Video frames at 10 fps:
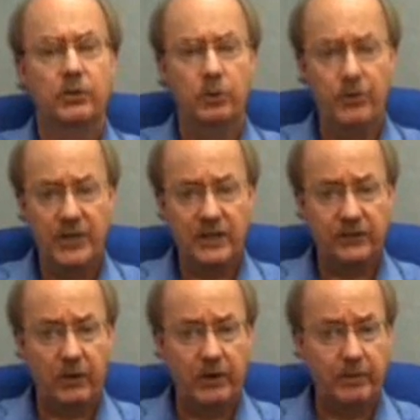Two
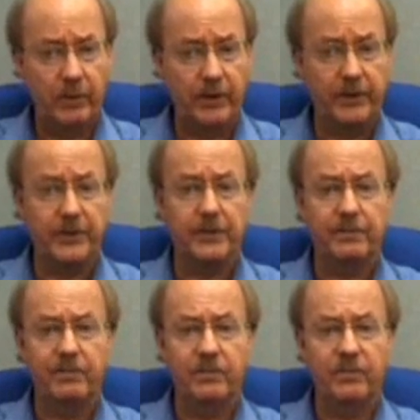things are important.
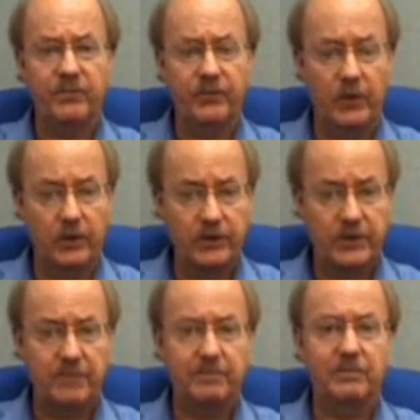
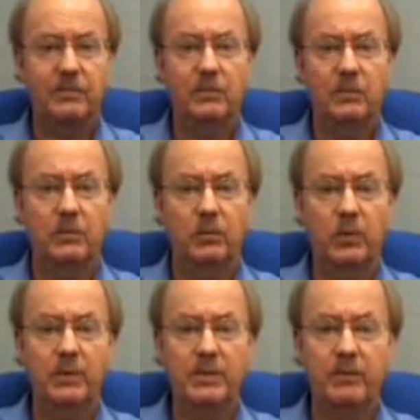First,
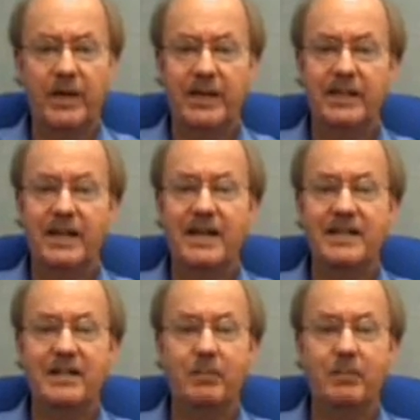we must recognize